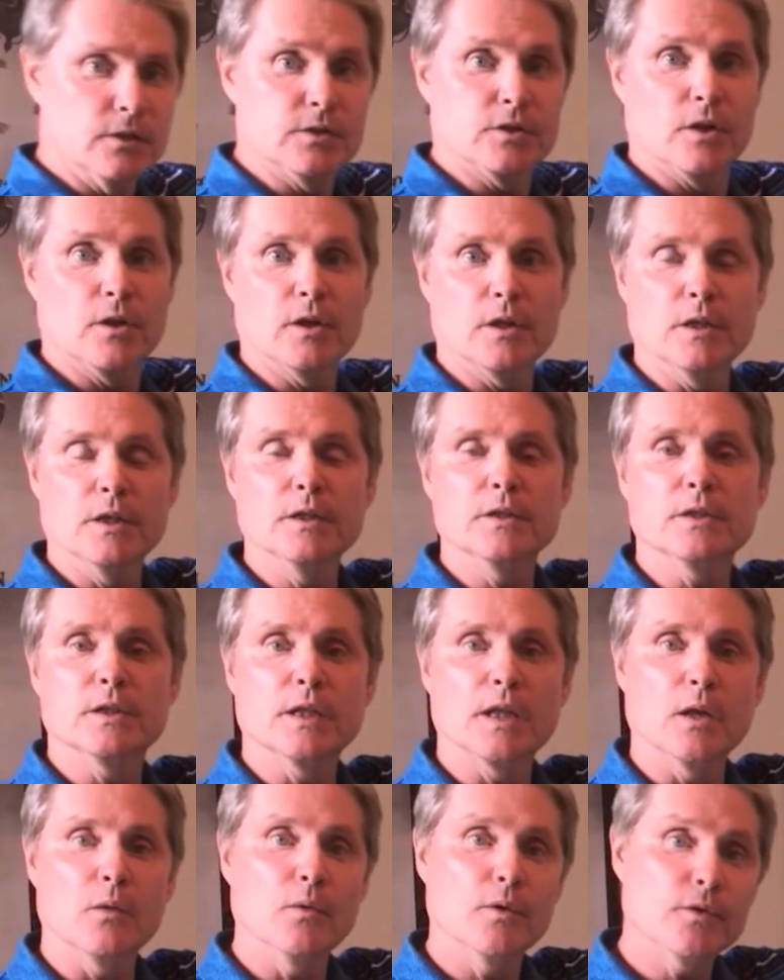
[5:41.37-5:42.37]
consider
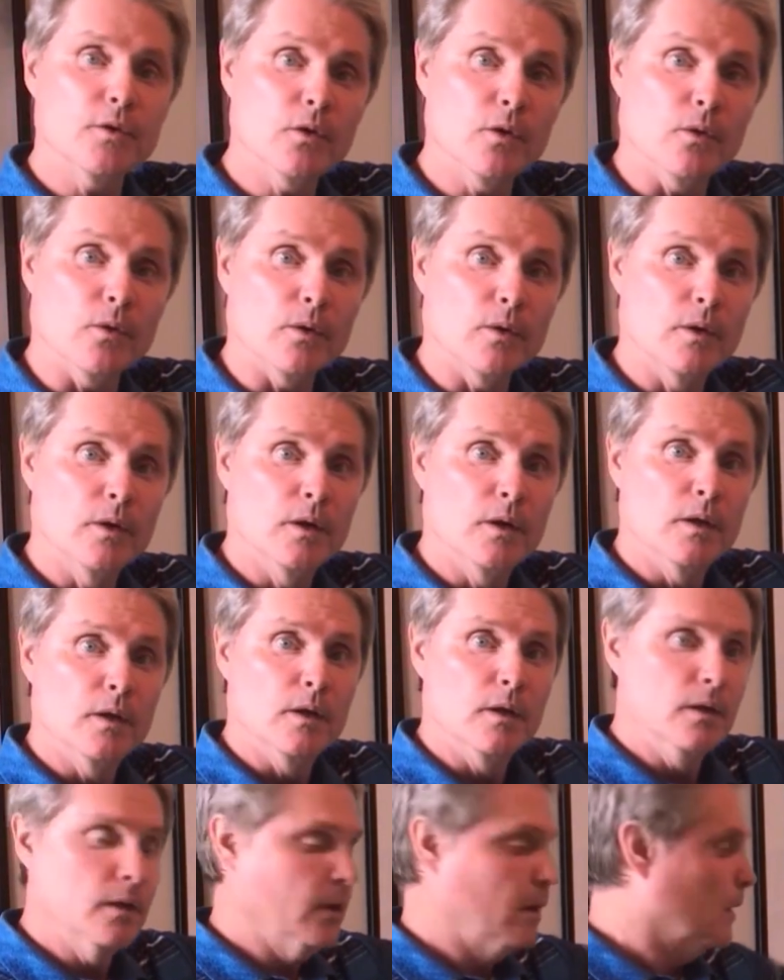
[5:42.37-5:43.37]
listing it with you.
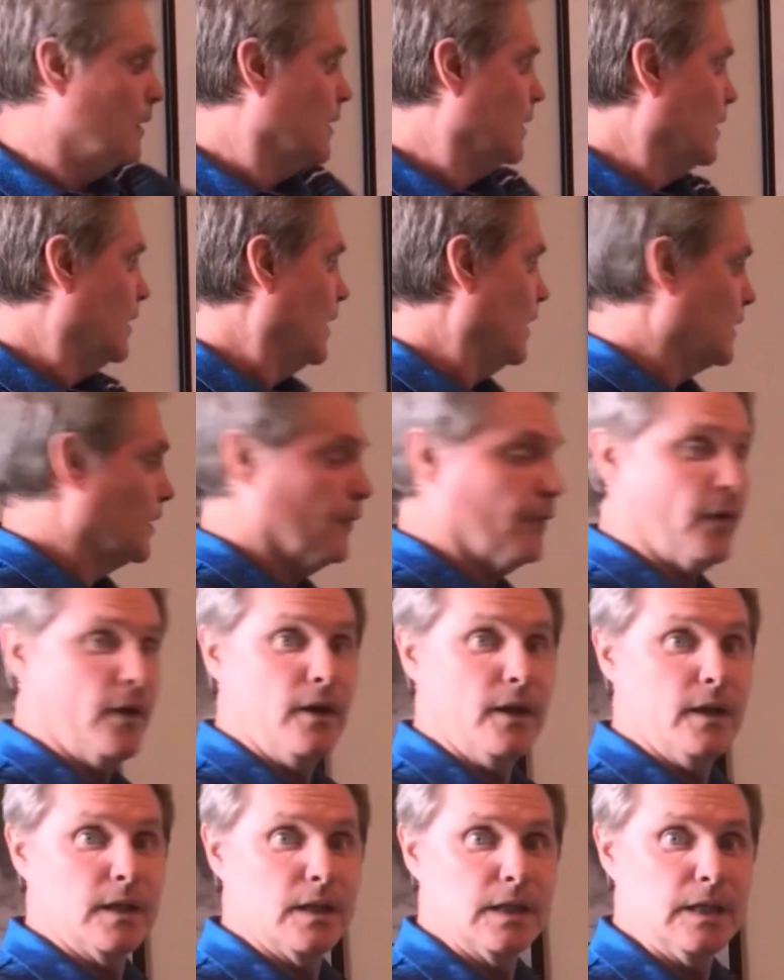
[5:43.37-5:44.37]
At the
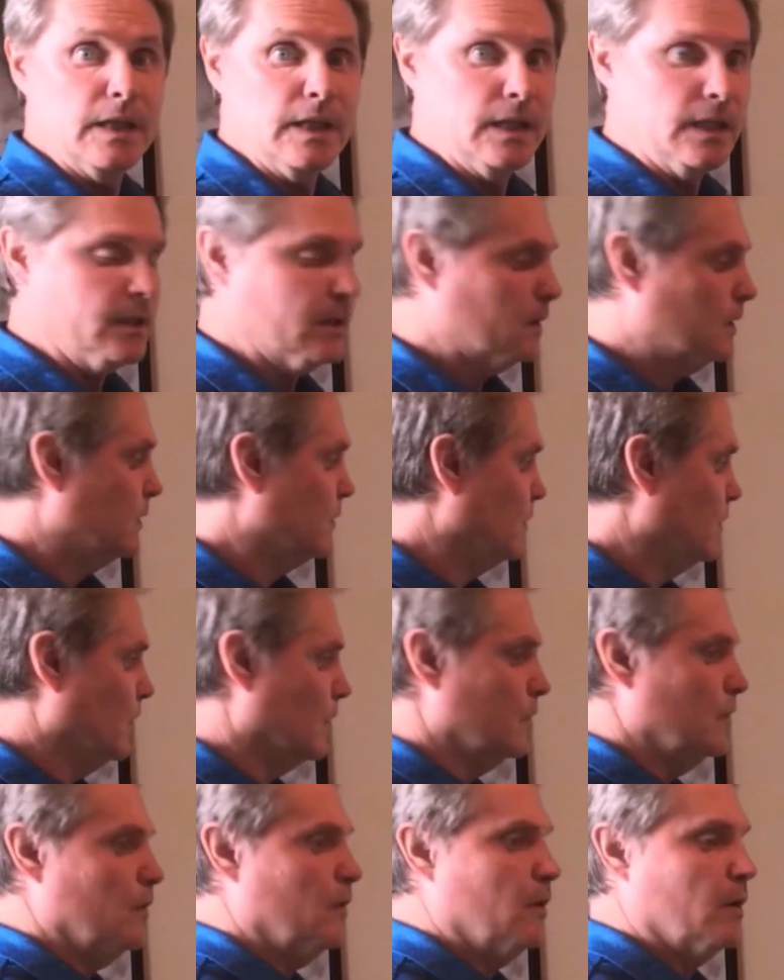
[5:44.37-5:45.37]
very least,
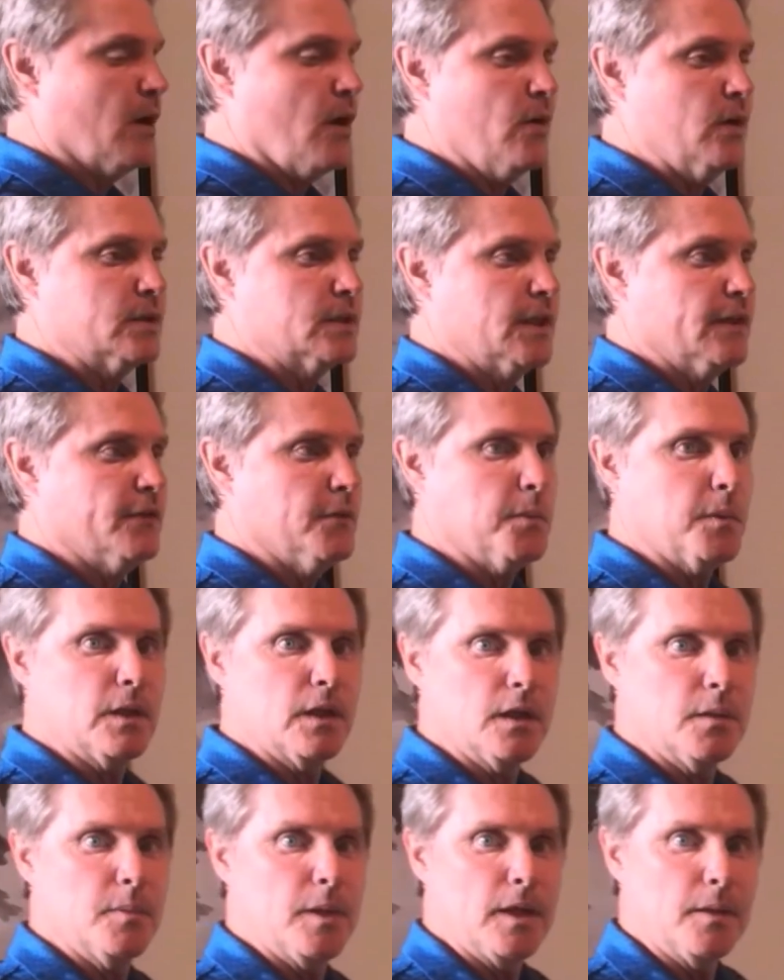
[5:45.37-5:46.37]
you can always give them a
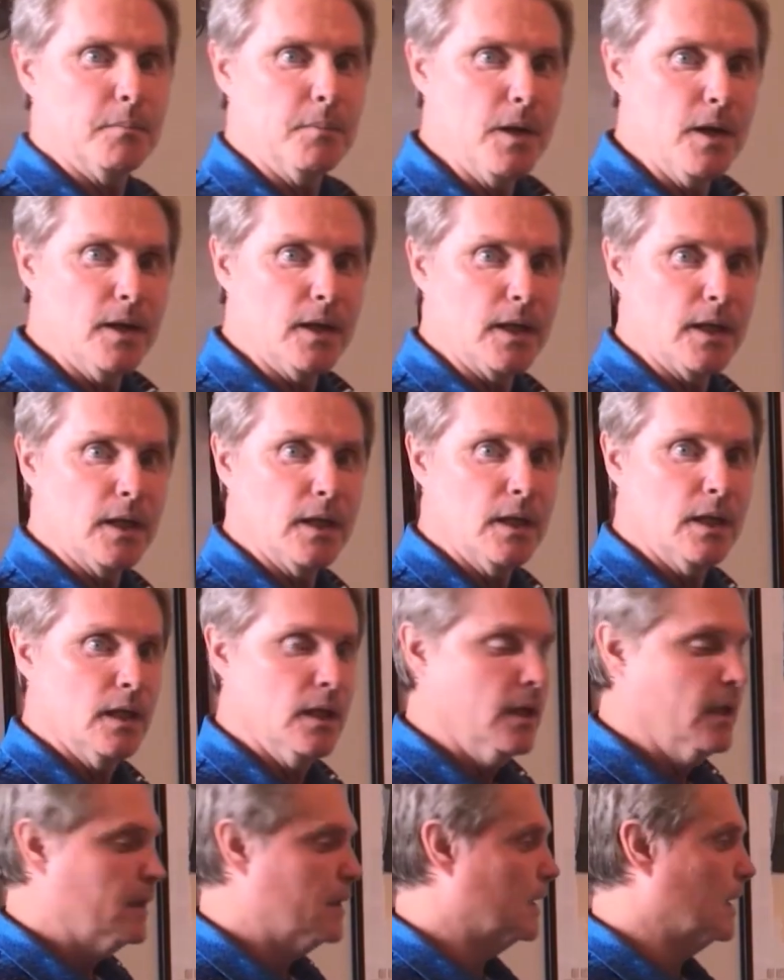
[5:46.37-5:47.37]
little bit of money
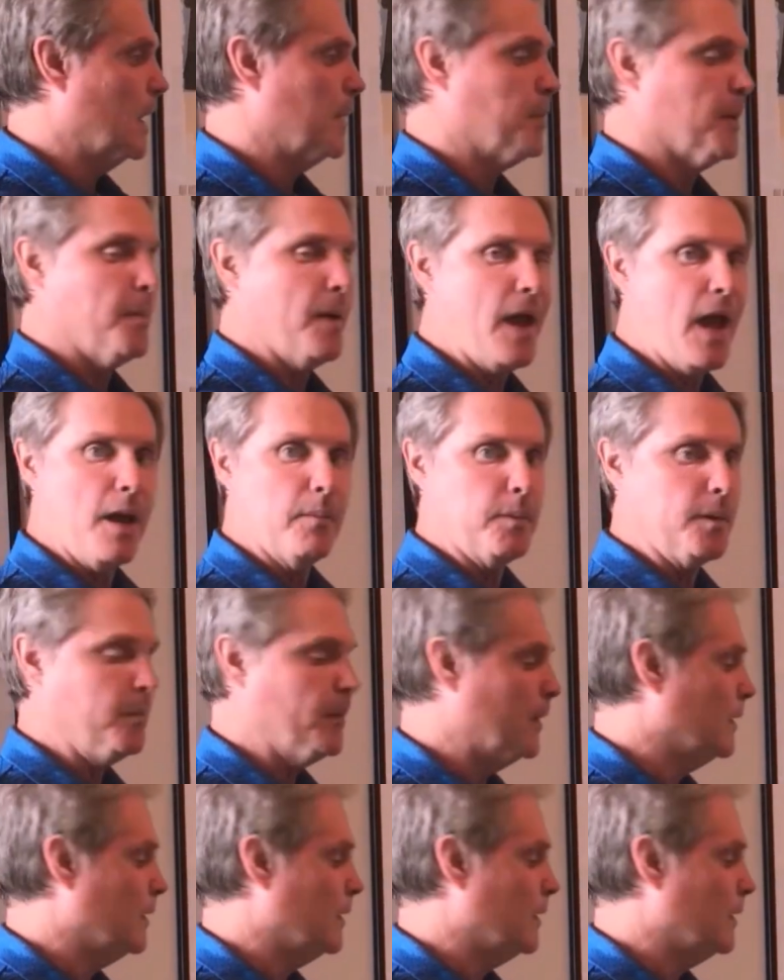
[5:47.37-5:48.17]
to keep them happy.